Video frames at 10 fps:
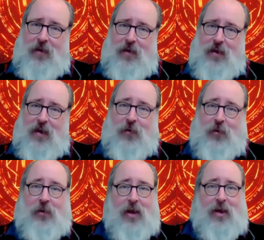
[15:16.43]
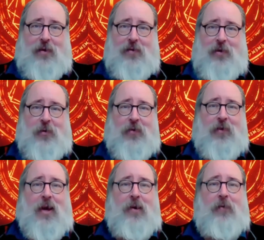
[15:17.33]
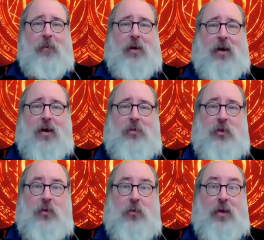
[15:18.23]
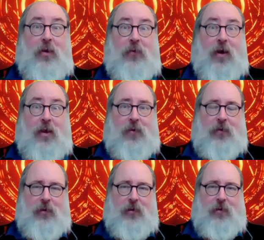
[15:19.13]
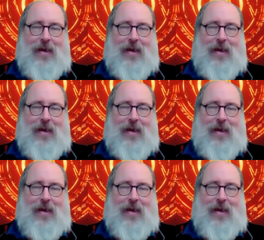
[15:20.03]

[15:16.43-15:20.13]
And if you do not, you risk the anger of the mob who will silence you.